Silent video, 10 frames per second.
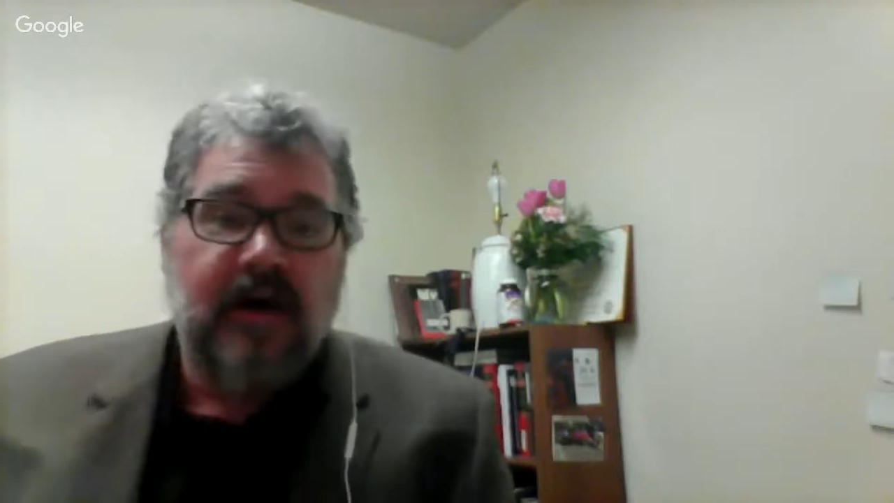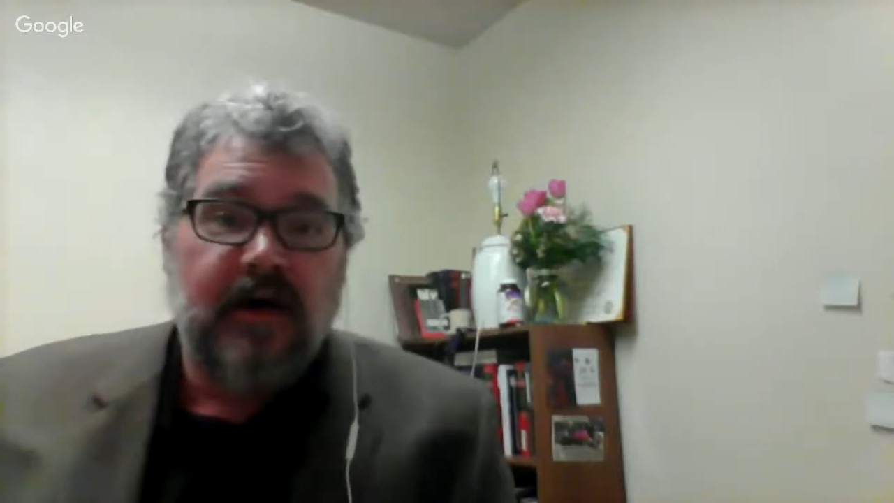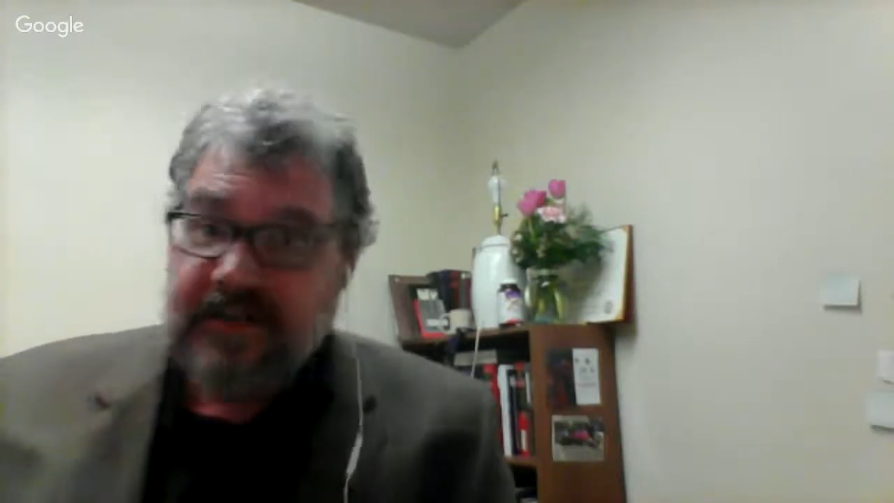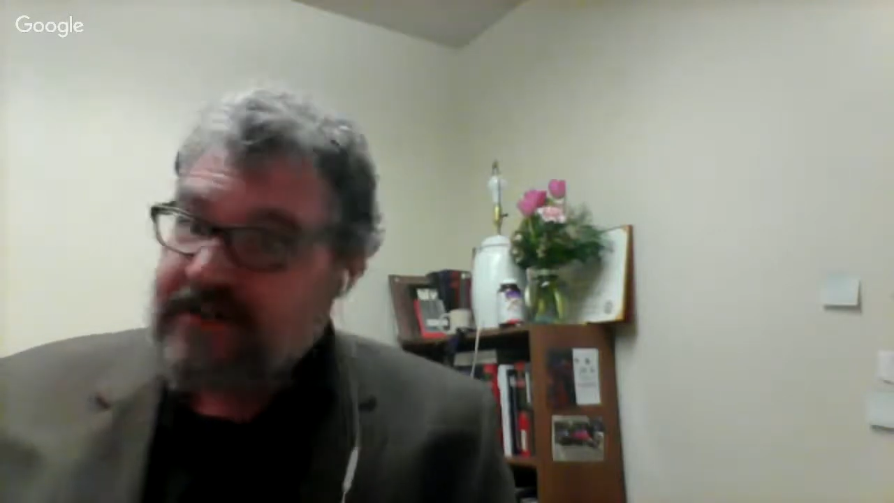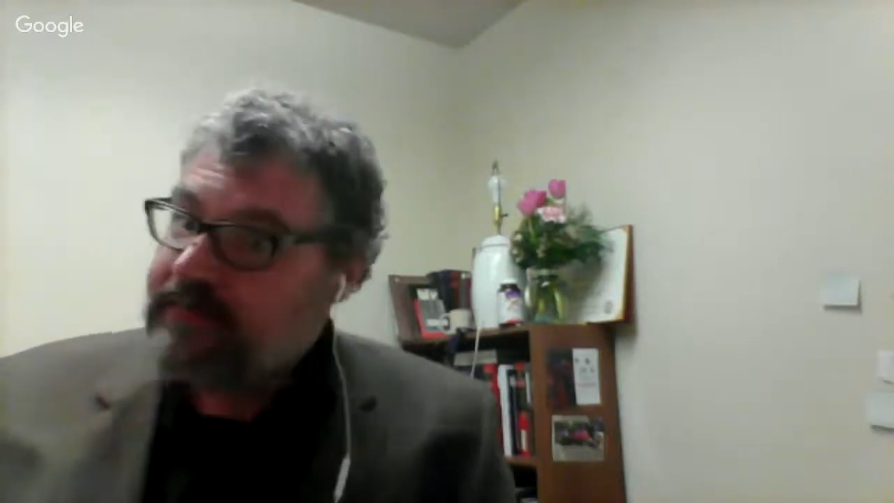
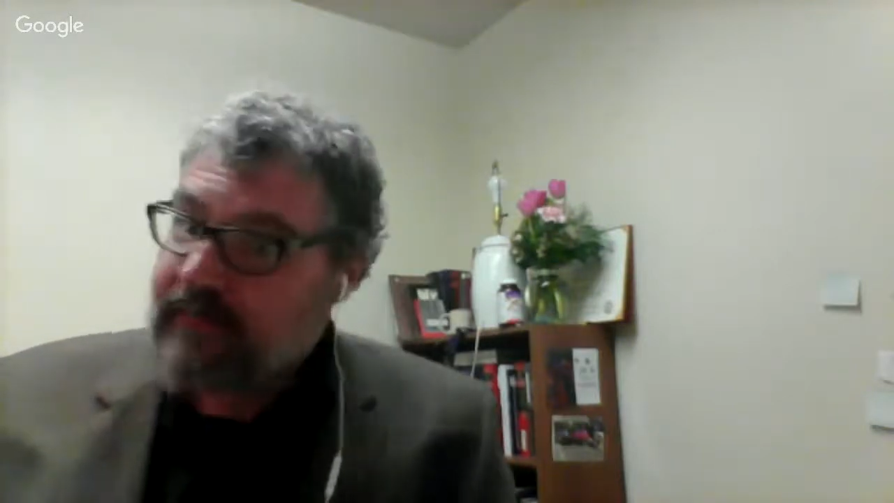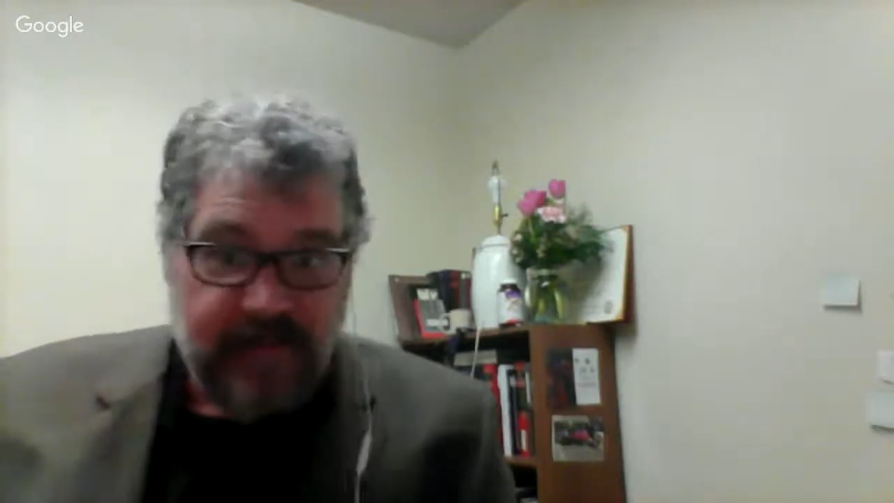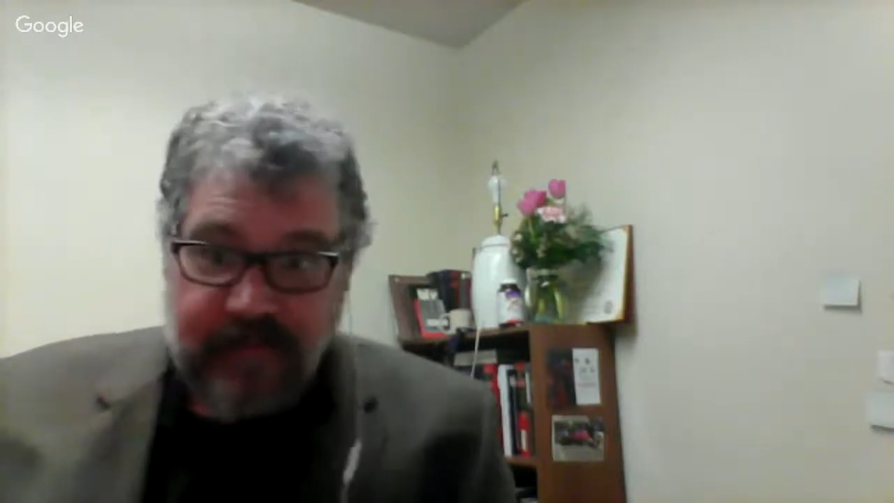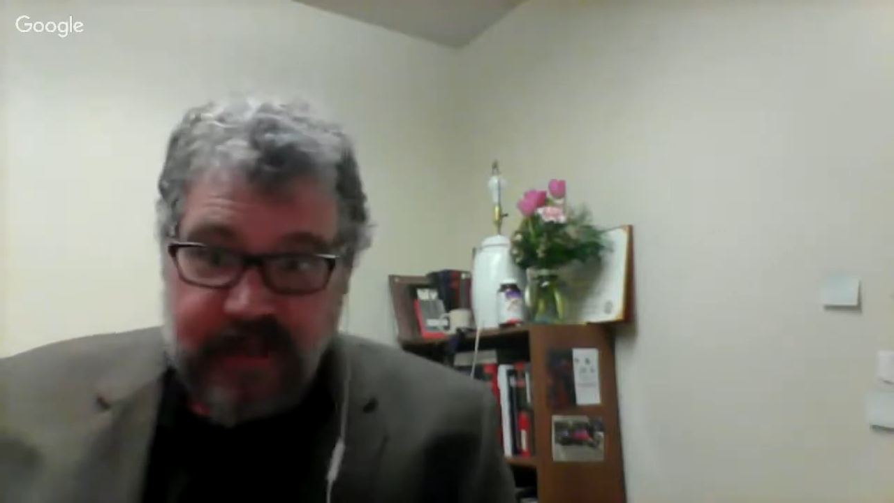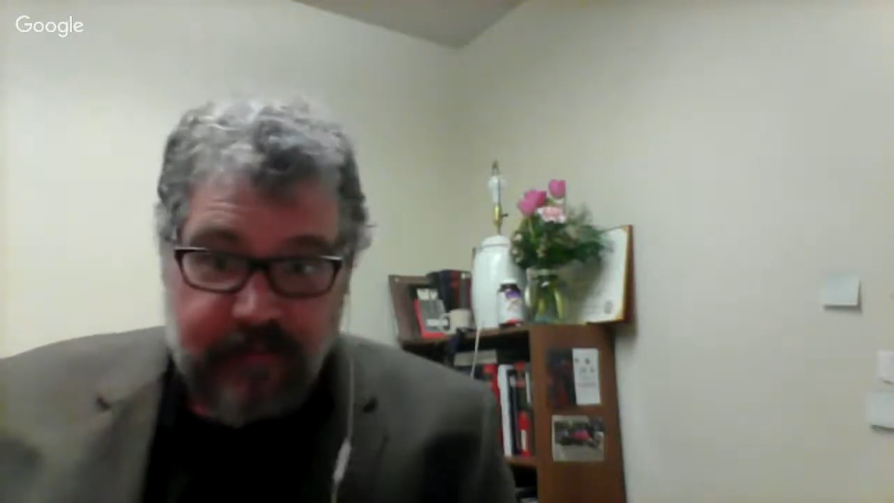which many
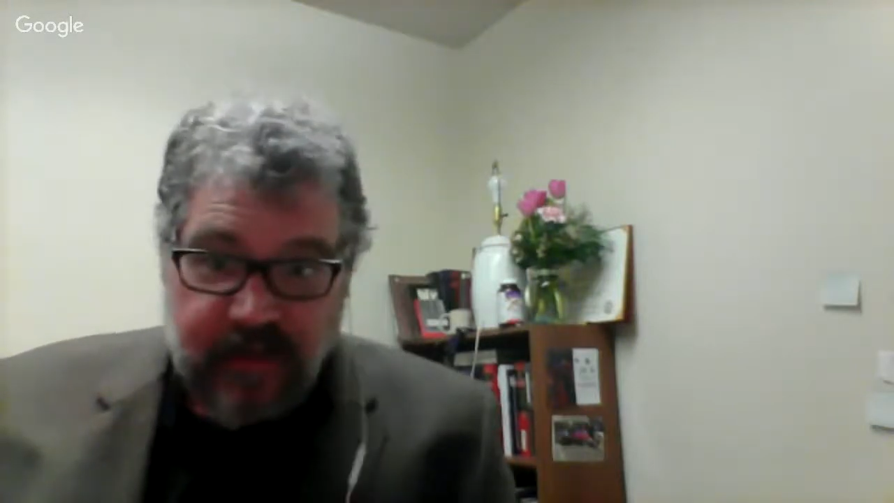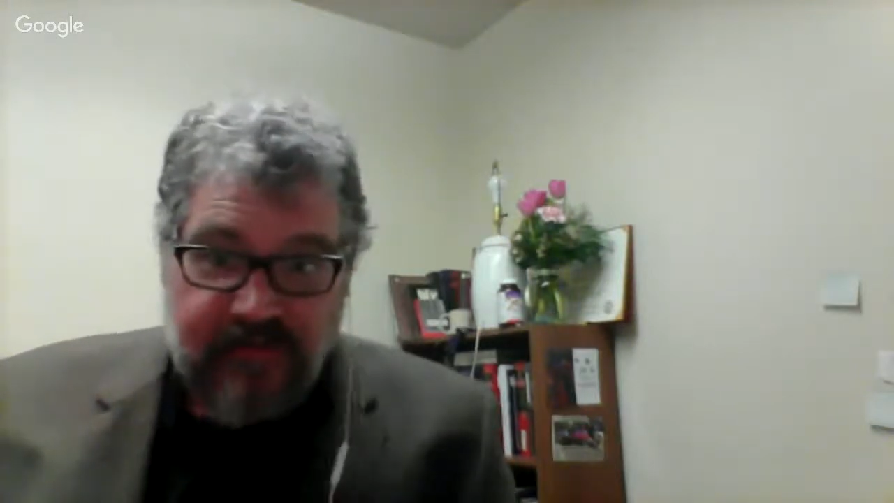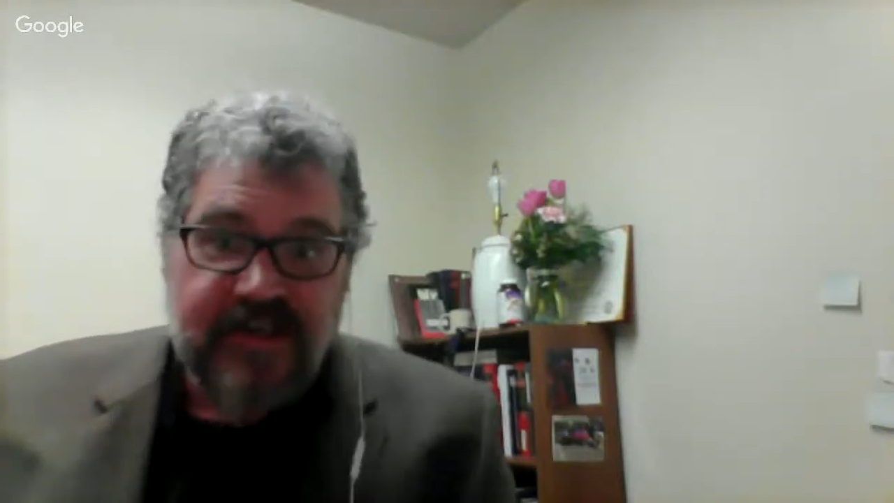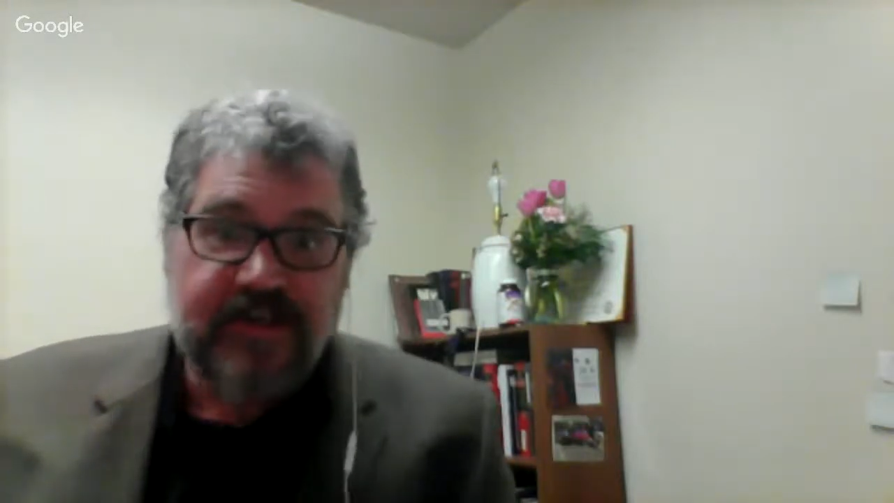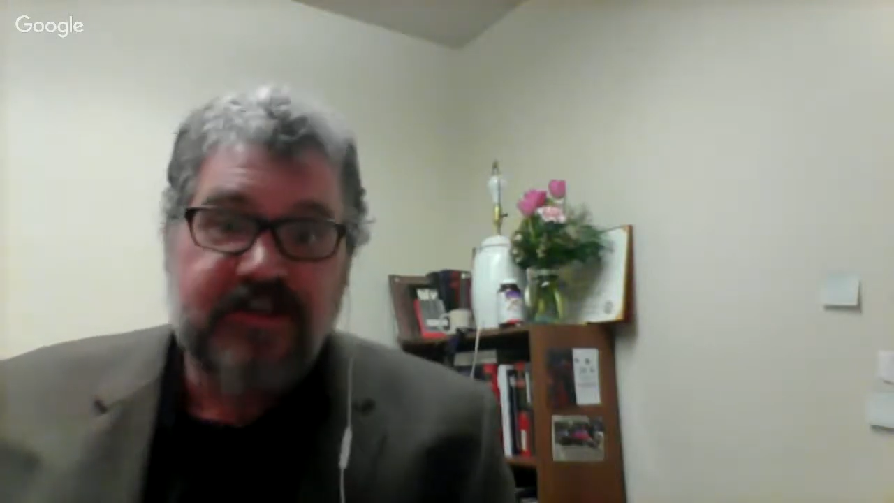people have
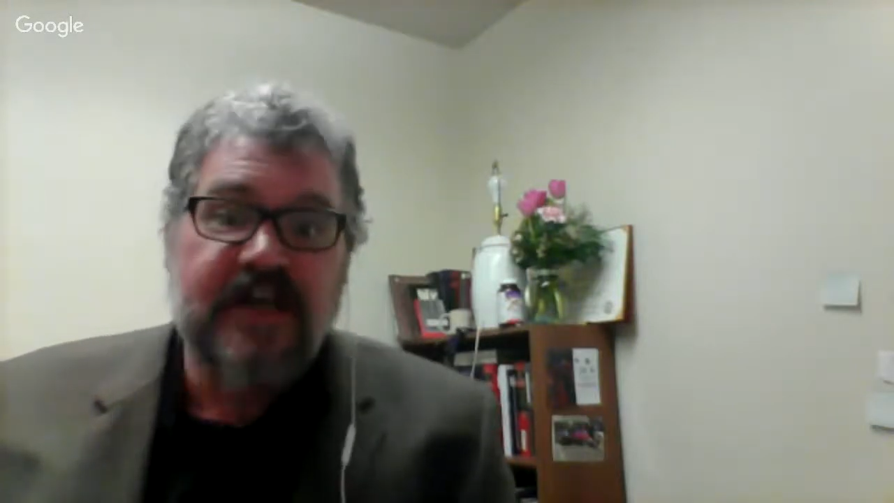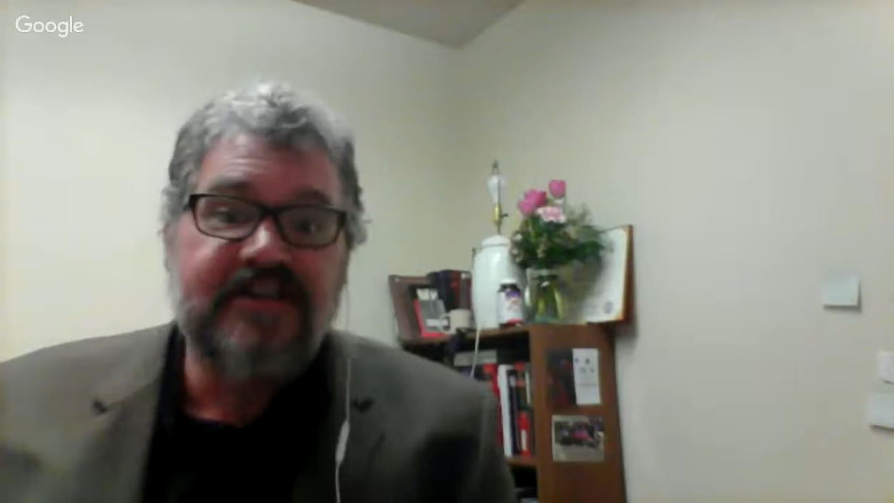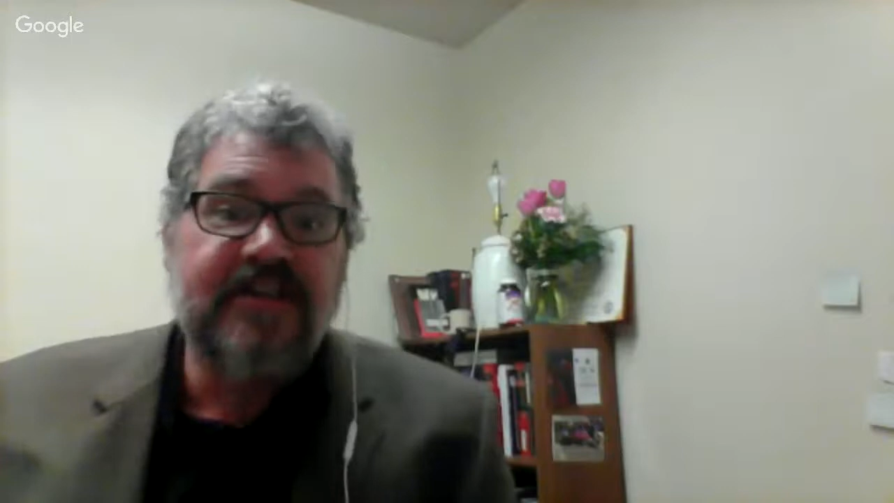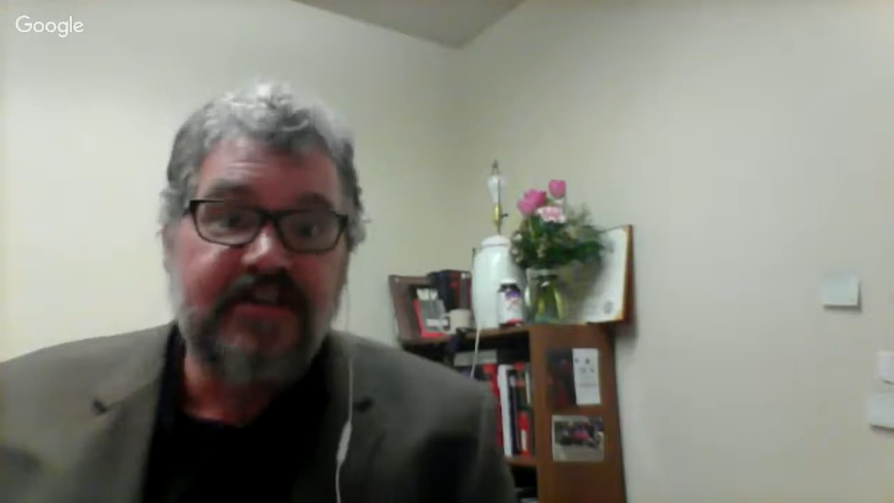suggested